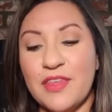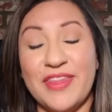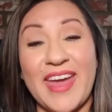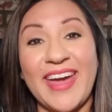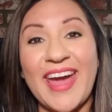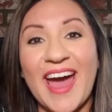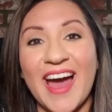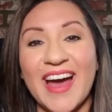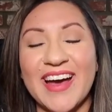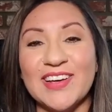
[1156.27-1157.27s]
They
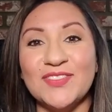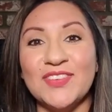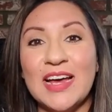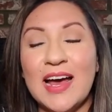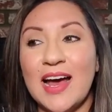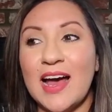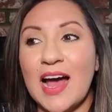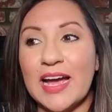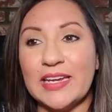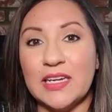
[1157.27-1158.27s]
have
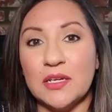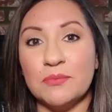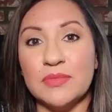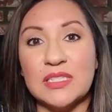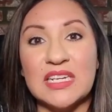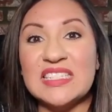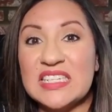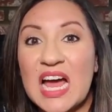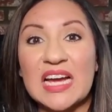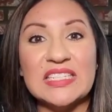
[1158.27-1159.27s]
items
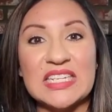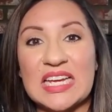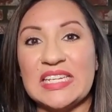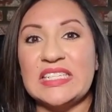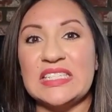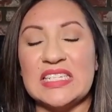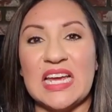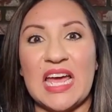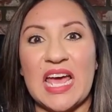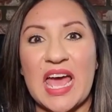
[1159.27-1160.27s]
tucked into
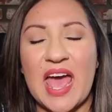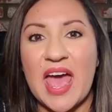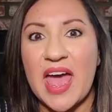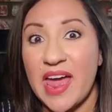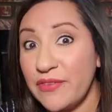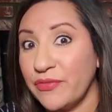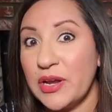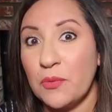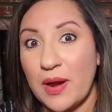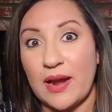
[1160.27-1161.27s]

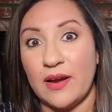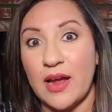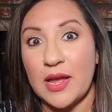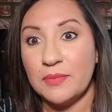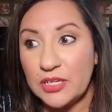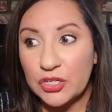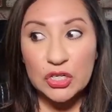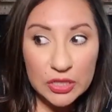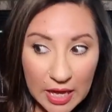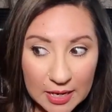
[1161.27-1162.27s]
everywhere. I mean,
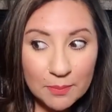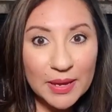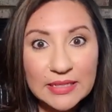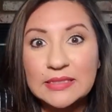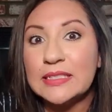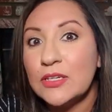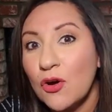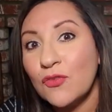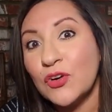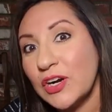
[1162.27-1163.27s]
you're like bending
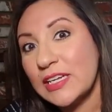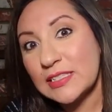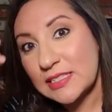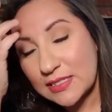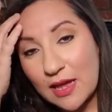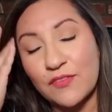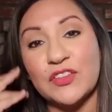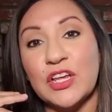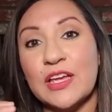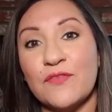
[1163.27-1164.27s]
over and stuff
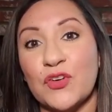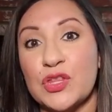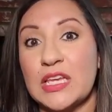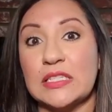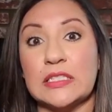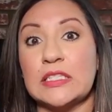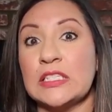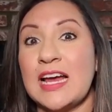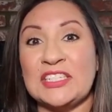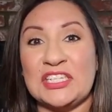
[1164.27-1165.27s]
looking for things. It's
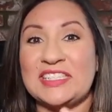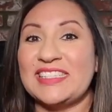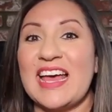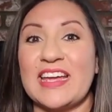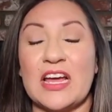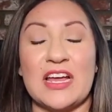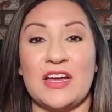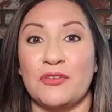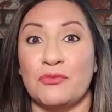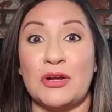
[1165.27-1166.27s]
not just like a
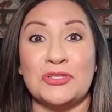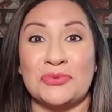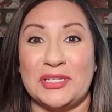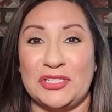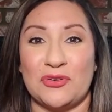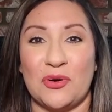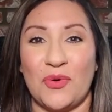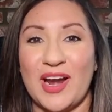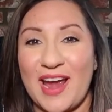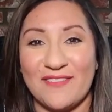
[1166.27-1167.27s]
grocery store
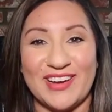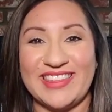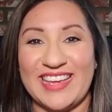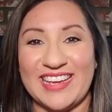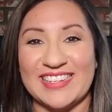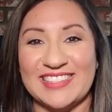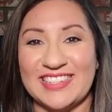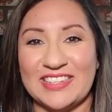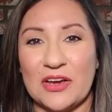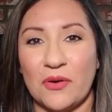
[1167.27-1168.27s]
where everything is,
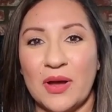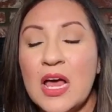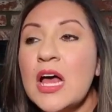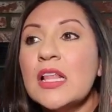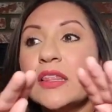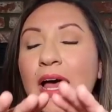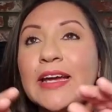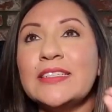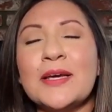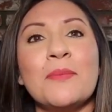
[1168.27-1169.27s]
you know,
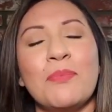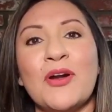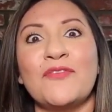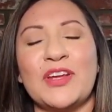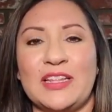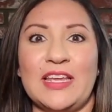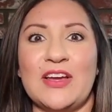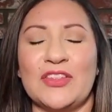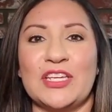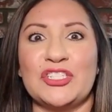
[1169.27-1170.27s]
lined up perfectly
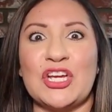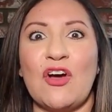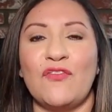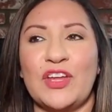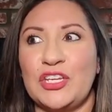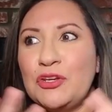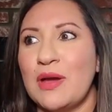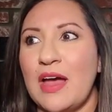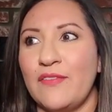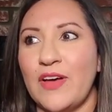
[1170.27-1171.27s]
on the shelf and you
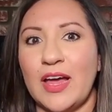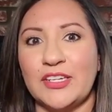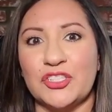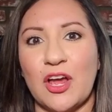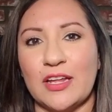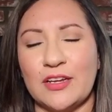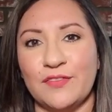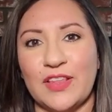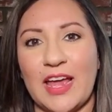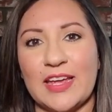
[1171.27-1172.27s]
have eyeshot
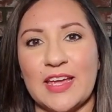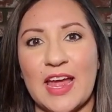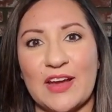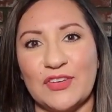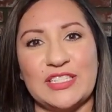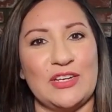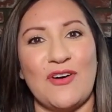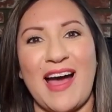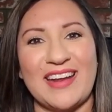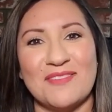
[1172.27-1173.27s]
of like every single
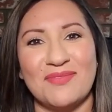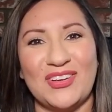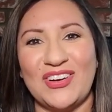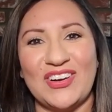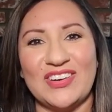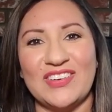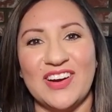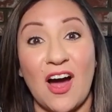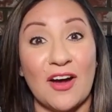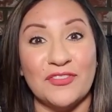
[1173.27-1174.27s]
item they're
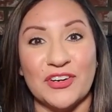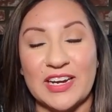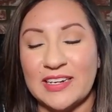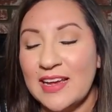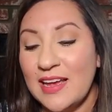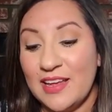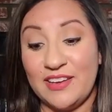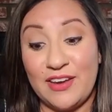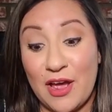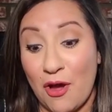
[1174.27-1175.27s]
offering.
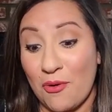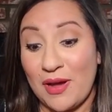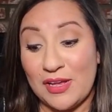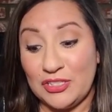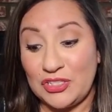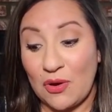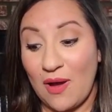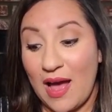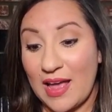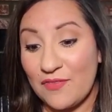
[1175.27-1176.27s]
No. So
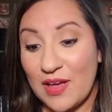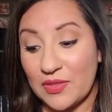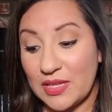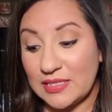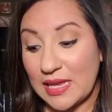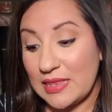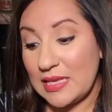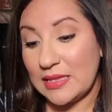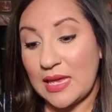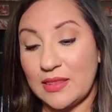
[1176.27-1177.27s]
I found this, I
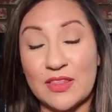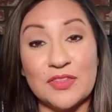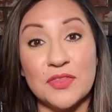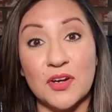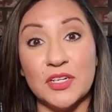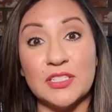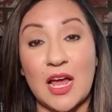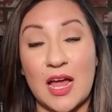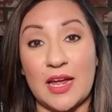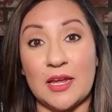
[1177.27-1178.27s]
think, like the third
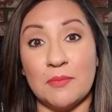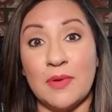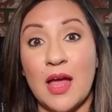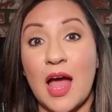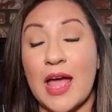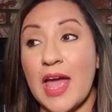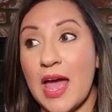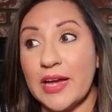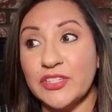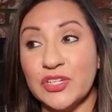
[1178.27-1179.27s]
time. I
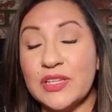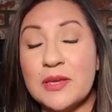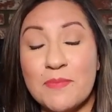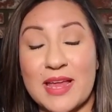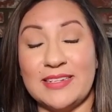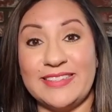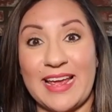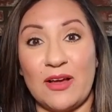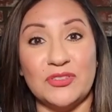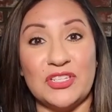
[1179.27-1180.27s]
actually bent
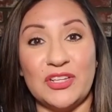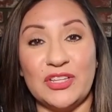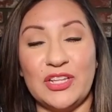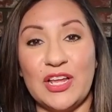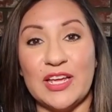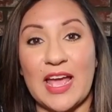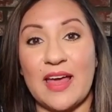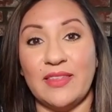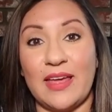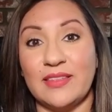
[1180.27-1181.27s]
down to look
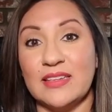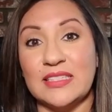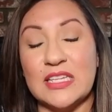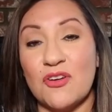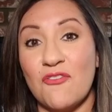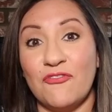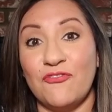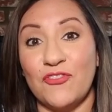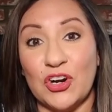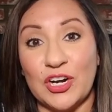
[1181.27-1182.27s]
at like this little
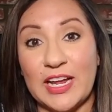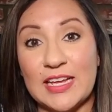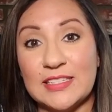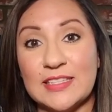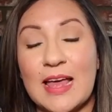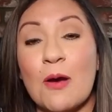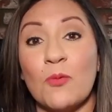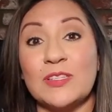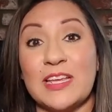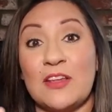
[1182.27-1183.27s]
furnace that
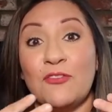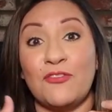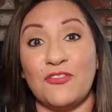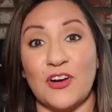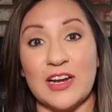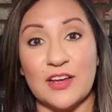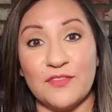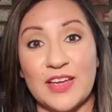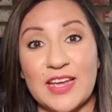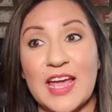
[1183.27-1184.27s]
was in front of
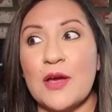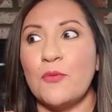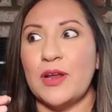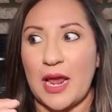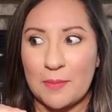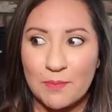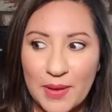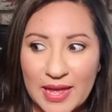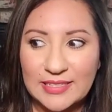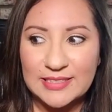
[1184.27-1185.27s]
it, and when I
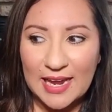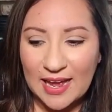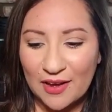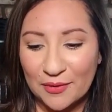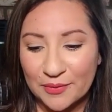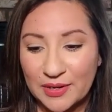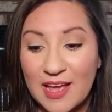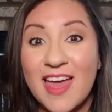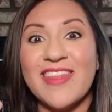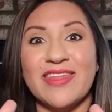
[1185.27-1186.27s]
bent down,
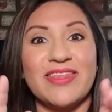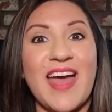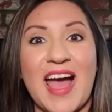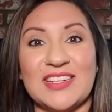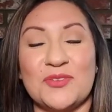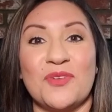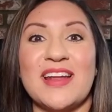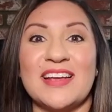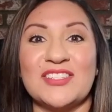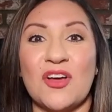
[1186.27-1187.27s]
that's when
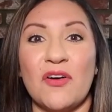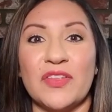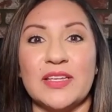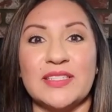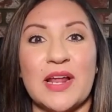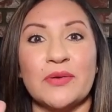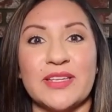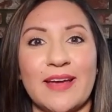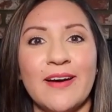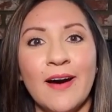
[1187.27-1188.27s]
I saw this and I was
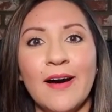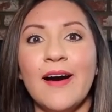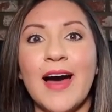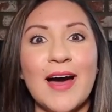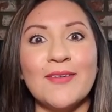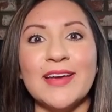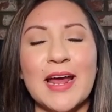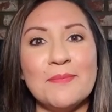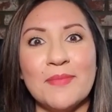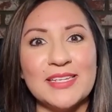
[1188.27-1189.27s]
like, oh, how could
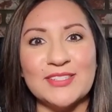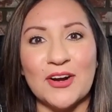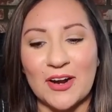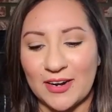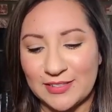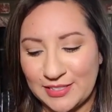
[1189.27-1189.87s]
I miss her?